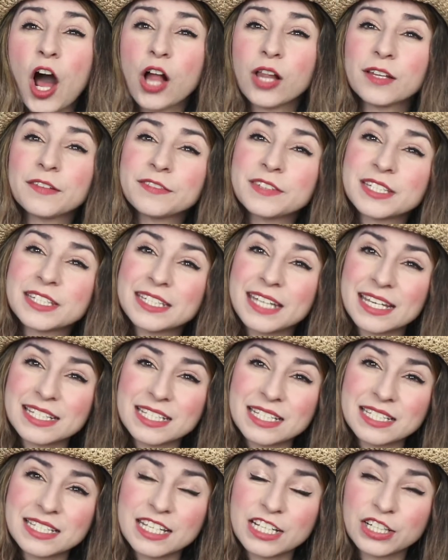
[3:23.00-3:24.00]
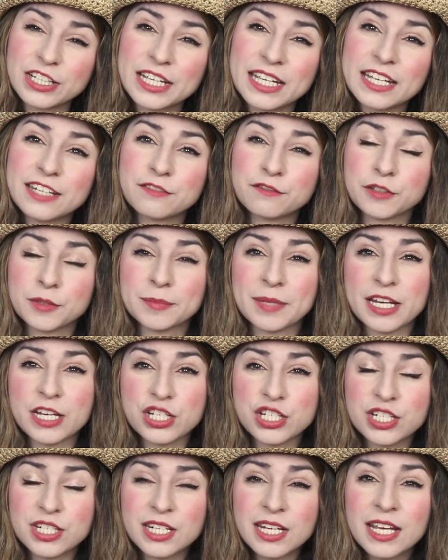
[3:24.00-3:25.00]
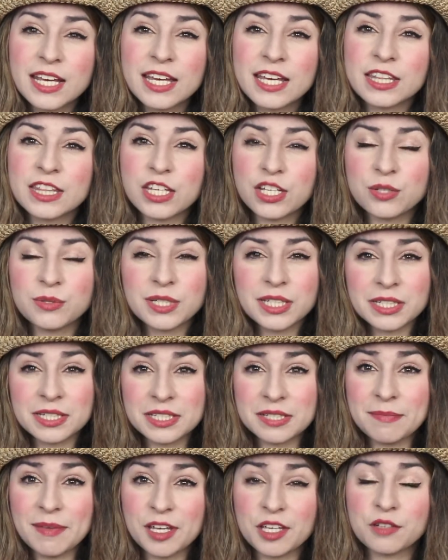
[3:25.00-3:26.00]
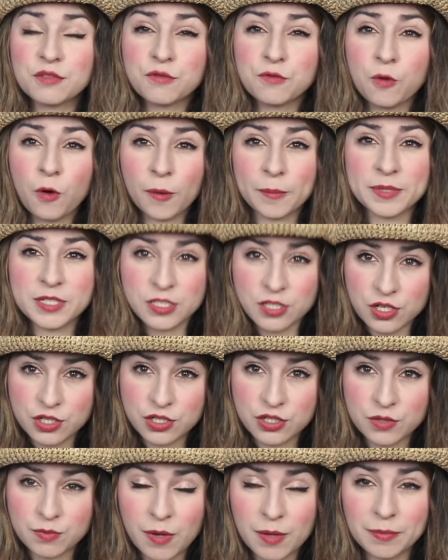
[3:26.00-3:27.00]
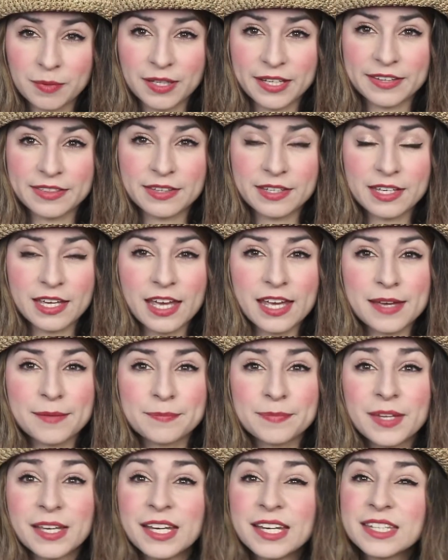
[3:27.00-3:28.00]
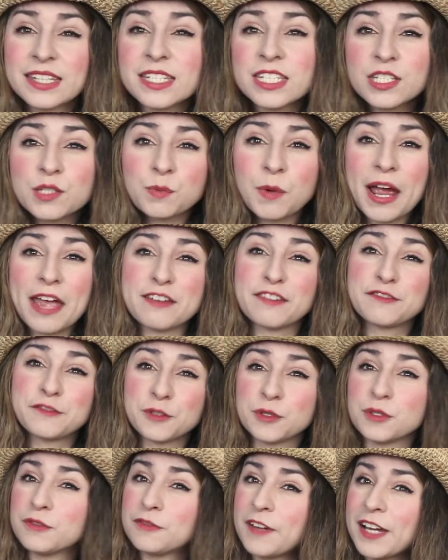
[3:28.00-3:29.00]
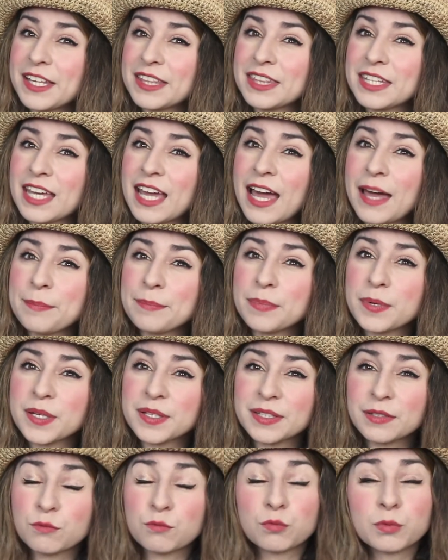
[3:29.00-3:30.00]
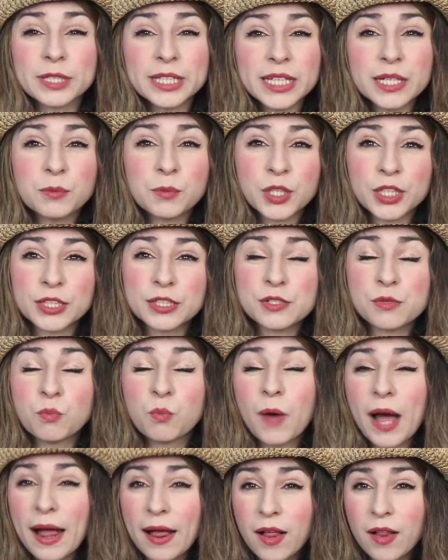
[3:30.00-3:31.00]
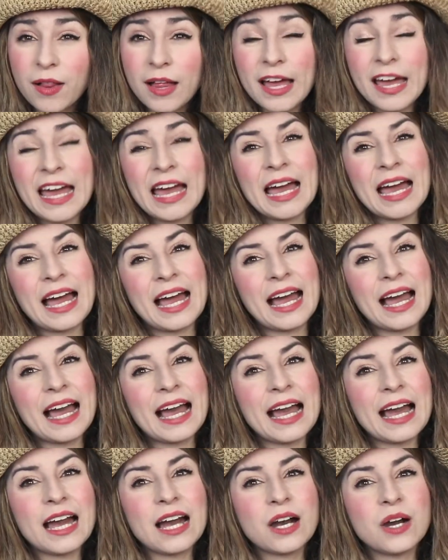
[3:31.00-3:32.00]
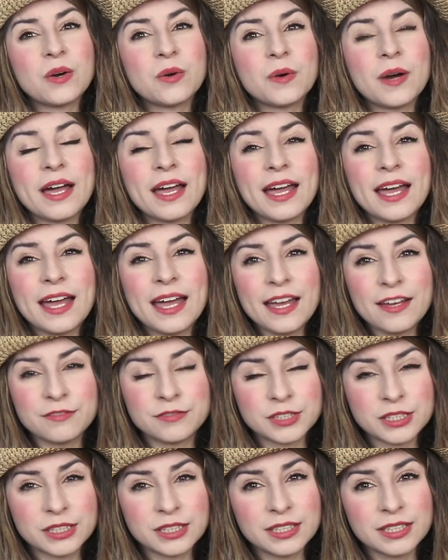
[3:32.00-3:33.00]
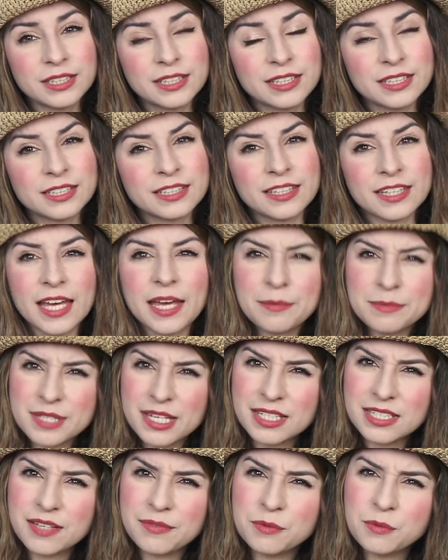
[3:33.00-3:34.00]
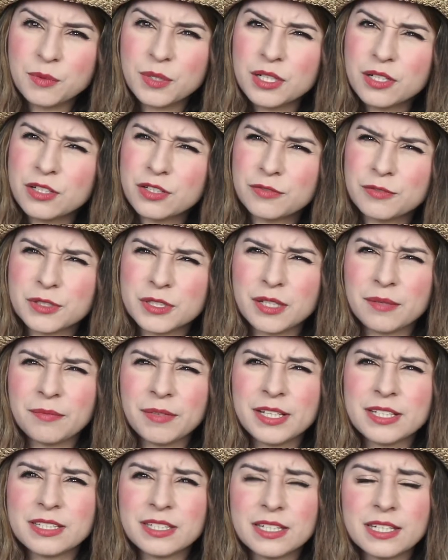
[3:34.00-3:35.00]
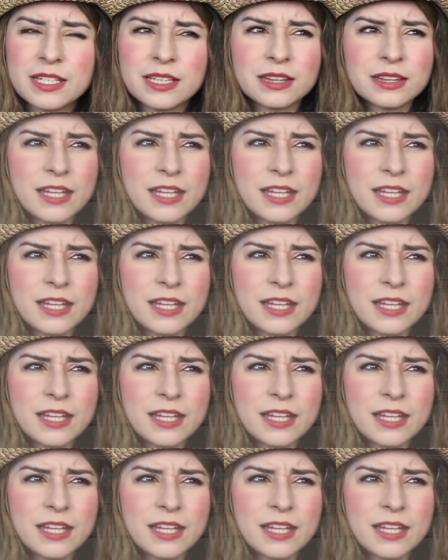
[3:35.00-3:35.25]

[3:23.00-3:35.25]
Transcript: all of the necessary information that you needed to make informed decisions while playing the game. This is why Food Fight, the app, really worked well. However, games like Seven Wonders for some reason